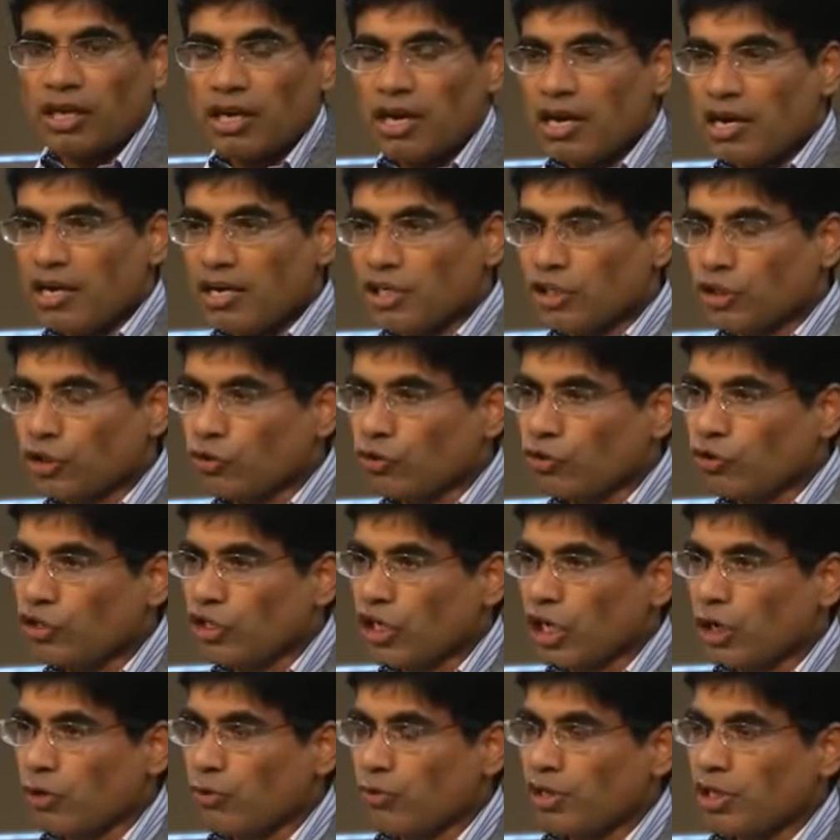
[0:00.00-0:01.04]
He's going to
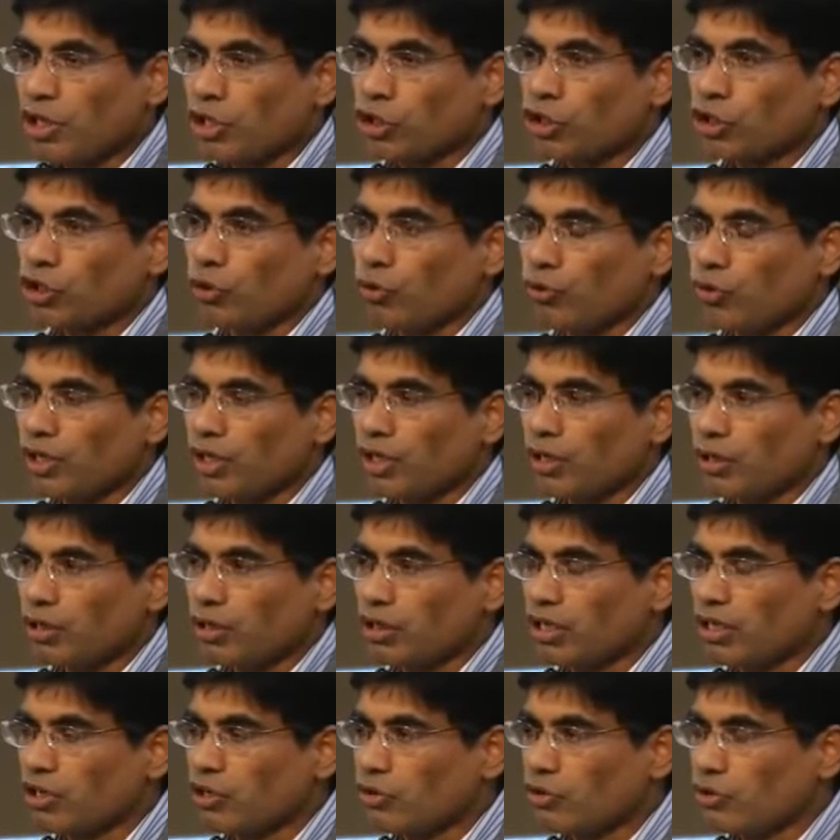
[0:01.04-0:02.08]
take away the stony
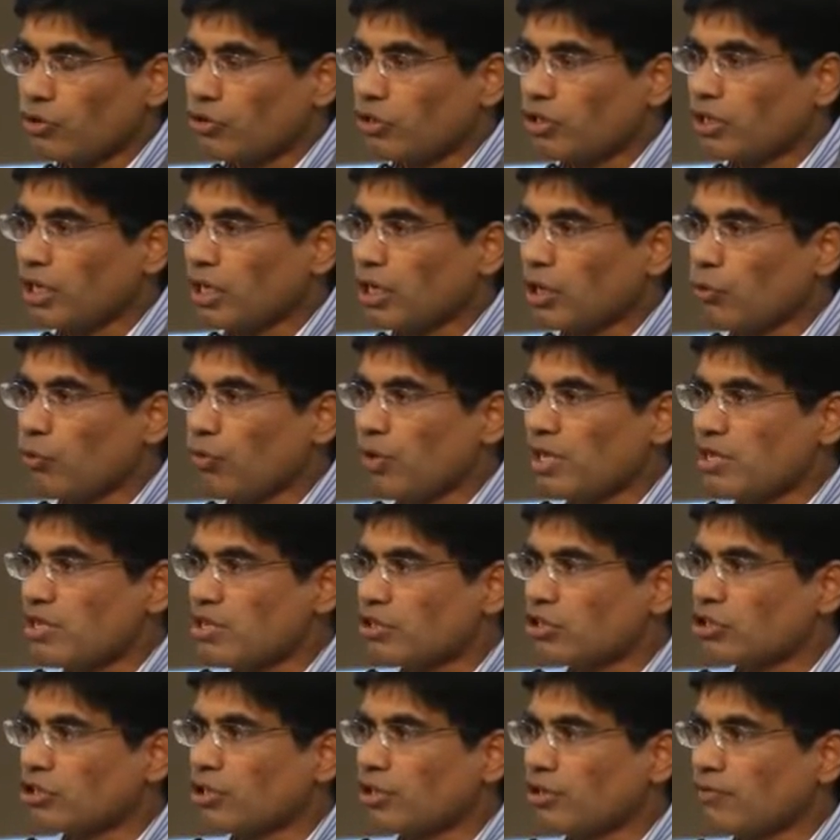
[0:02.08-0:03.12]
heart. He's going to take away the
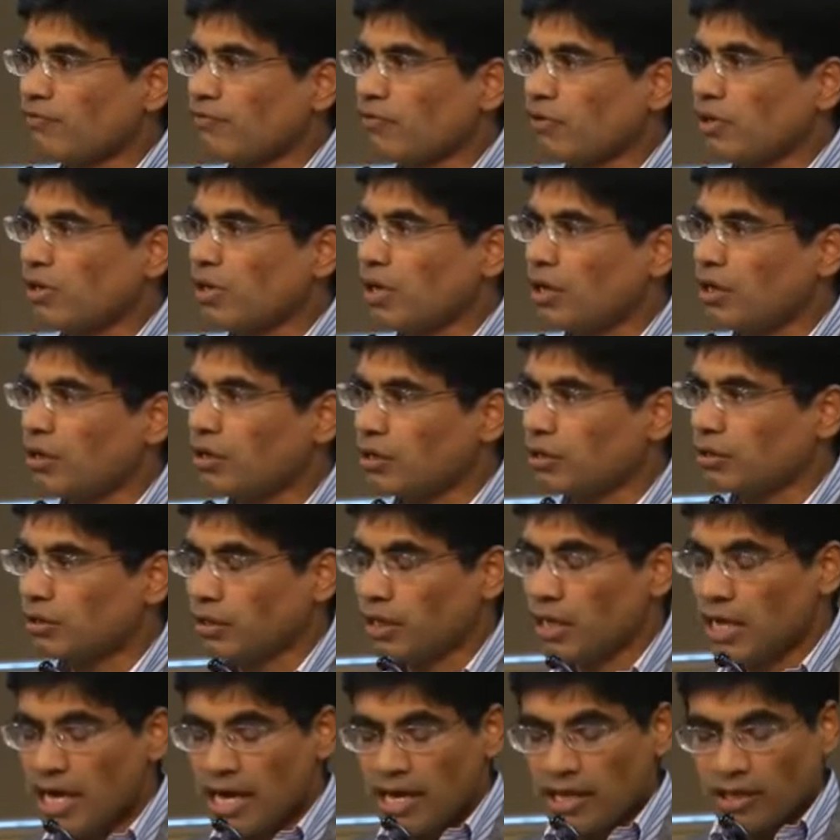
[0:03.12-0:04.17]
sinful heart.
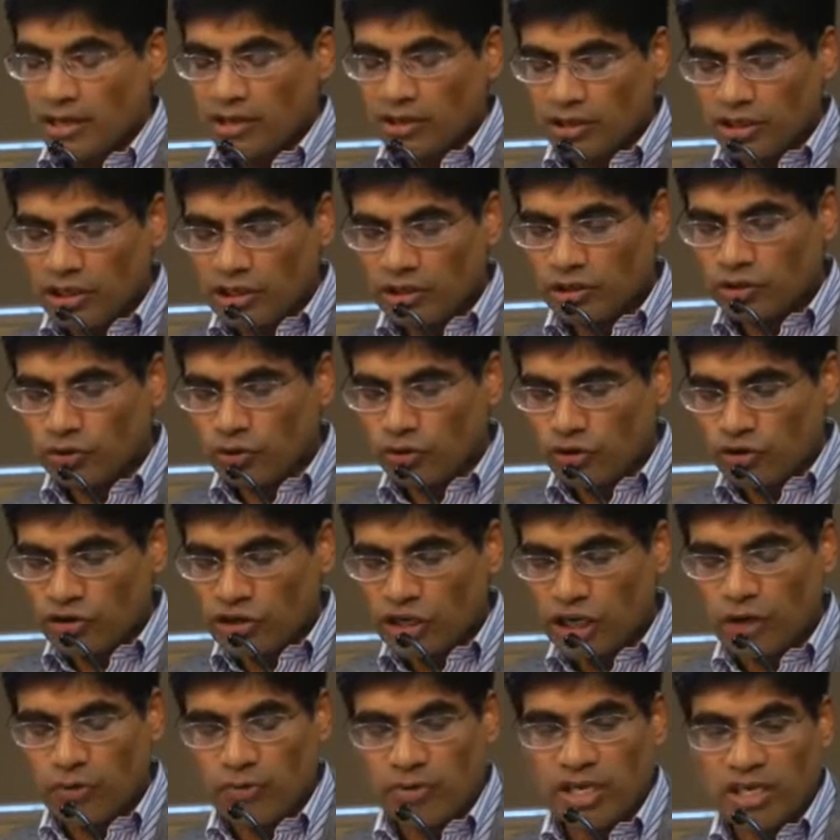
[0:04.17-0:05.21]
He's going to
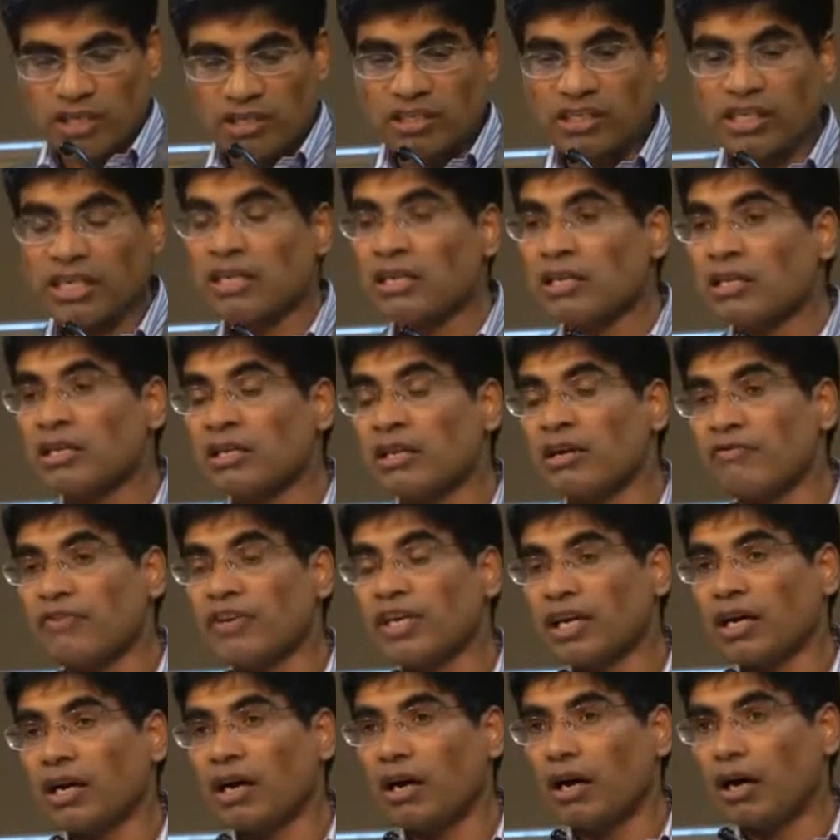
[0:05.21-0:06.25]
take away the
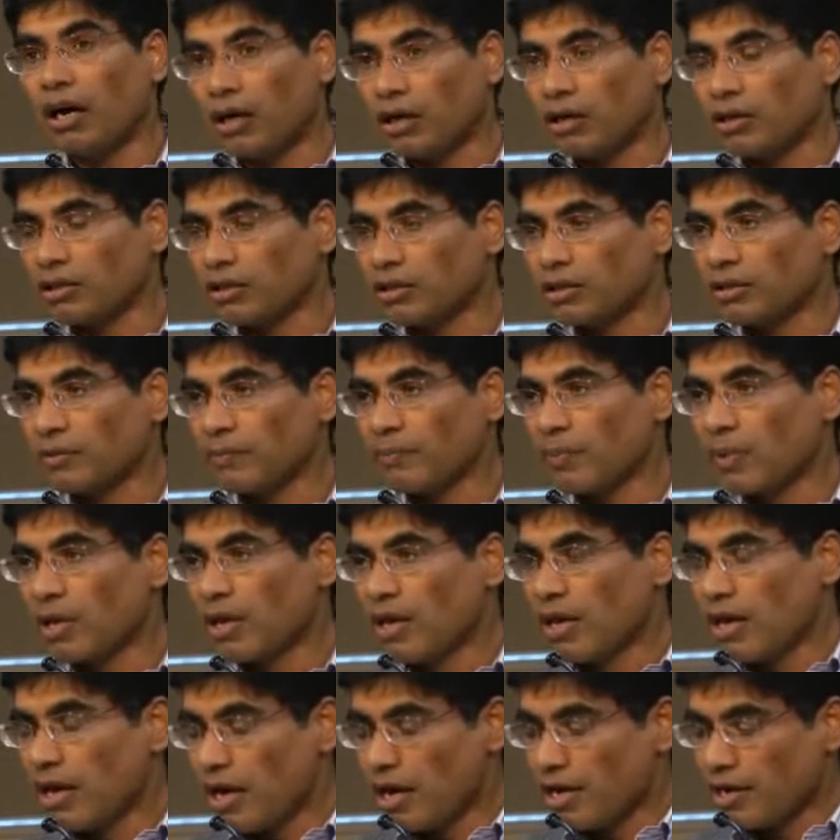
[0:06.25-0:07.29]
sin-loving heart.
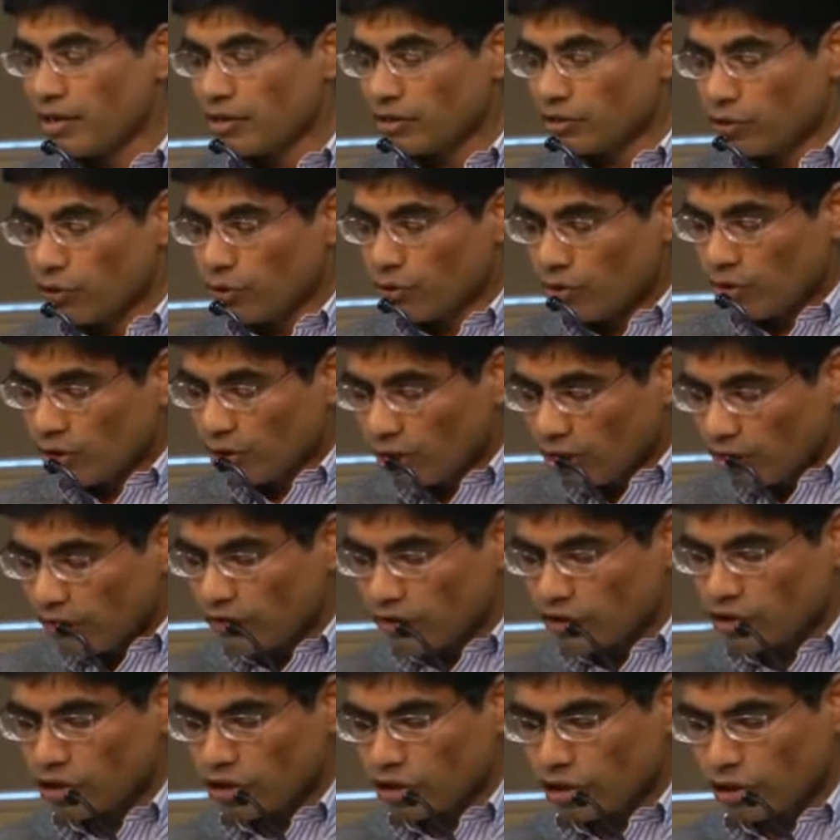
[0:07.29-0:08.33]
And he's going to give
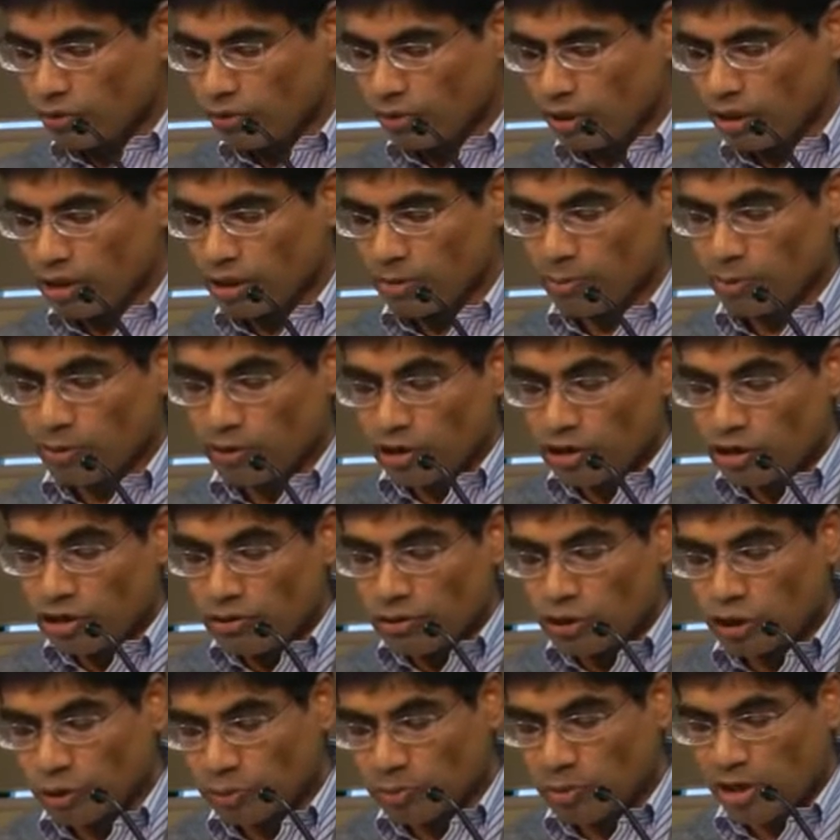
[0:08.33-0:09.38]
us a new heart, put a
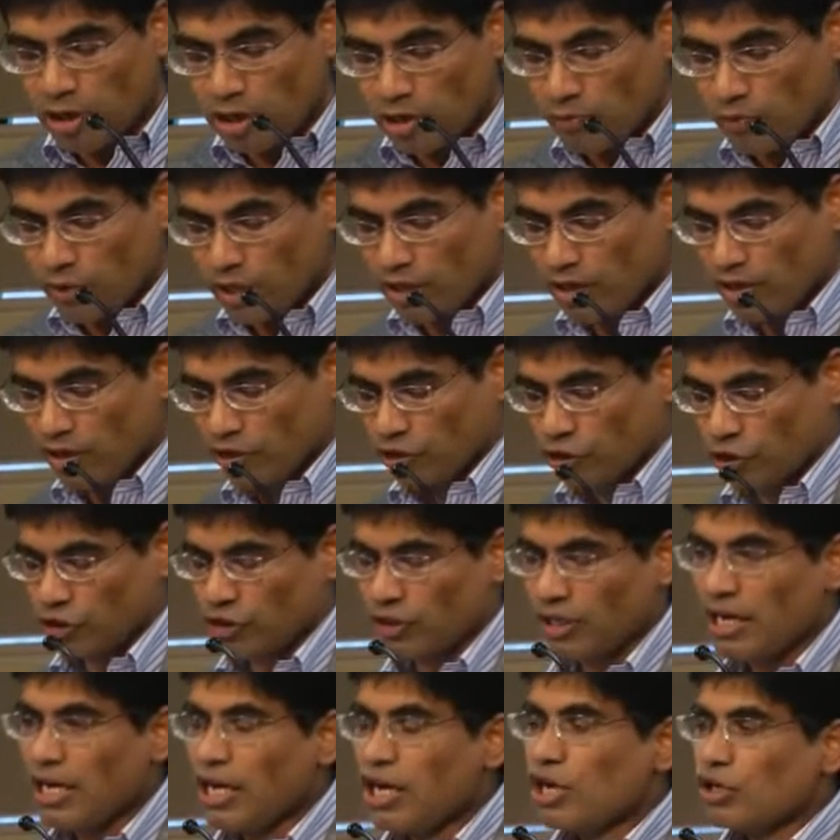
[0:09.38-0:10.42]
new spirit within
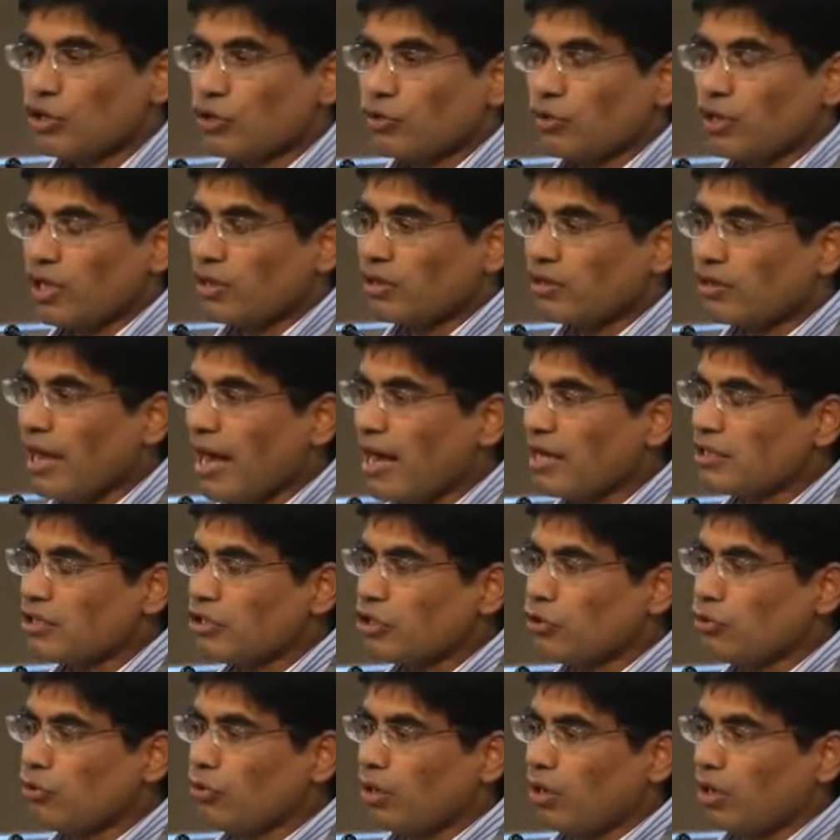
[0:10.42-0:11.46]
us, so that that
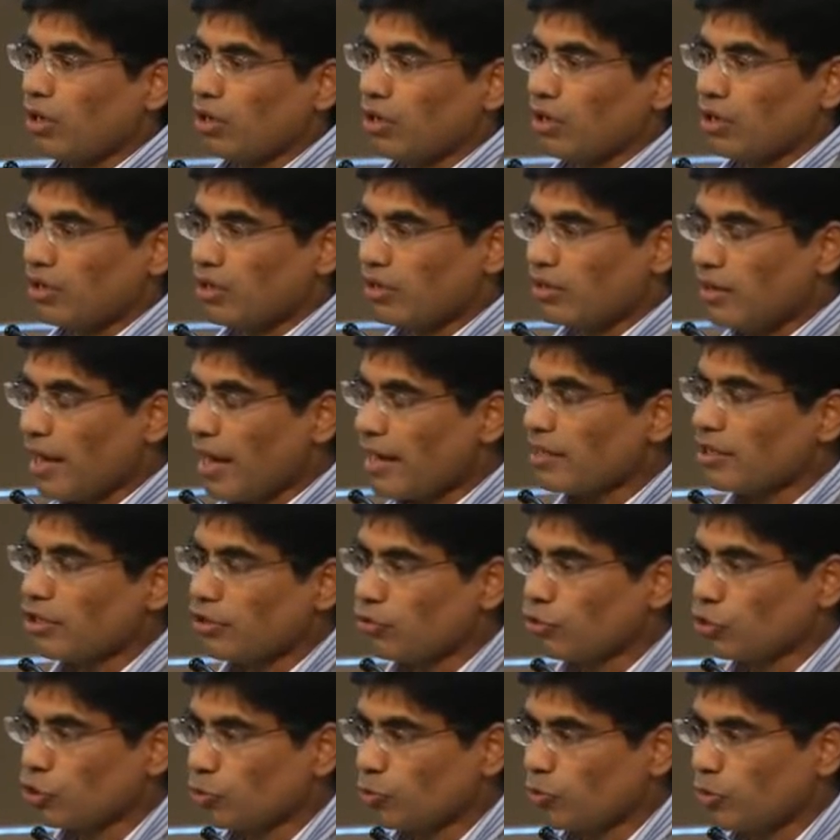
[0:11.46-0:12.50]
new heart and that
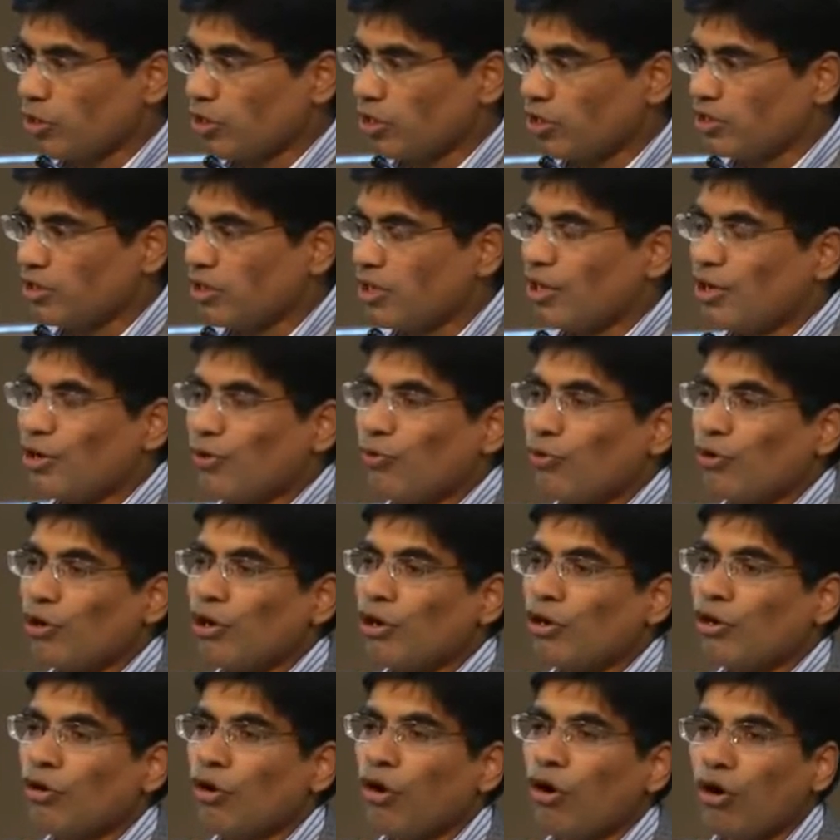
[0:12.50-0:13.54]
new spirit will
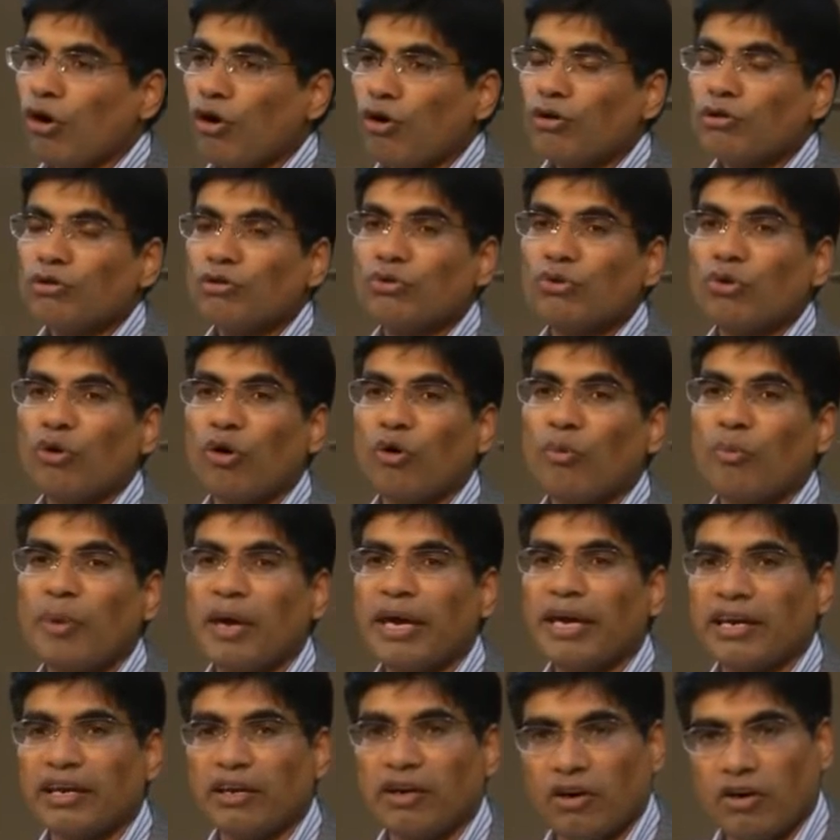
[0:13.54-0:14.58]
long to
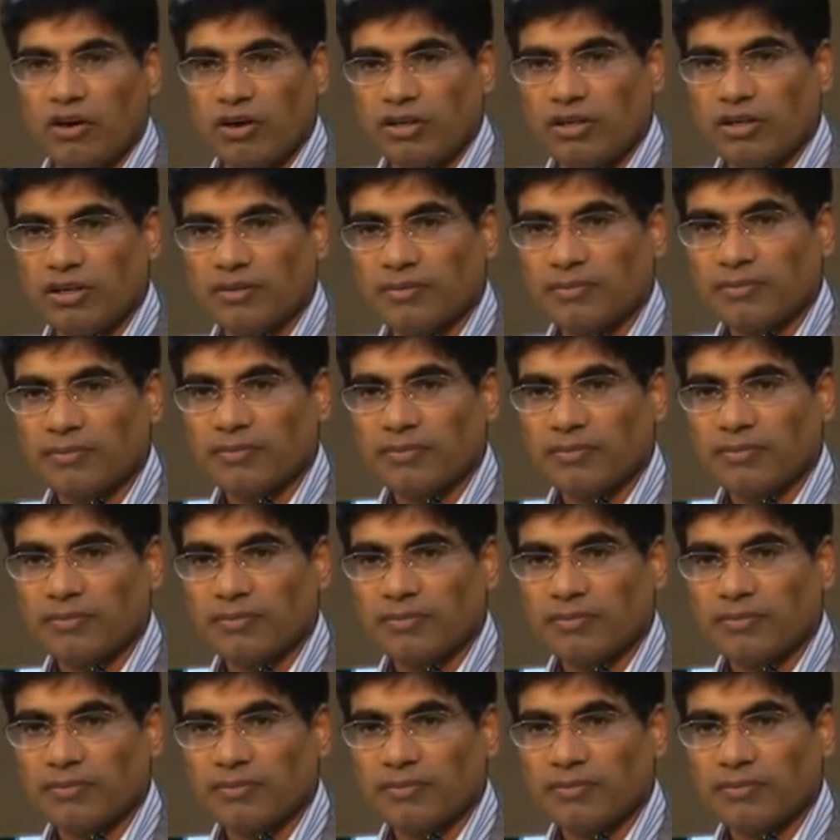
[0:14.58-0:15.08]
obey God.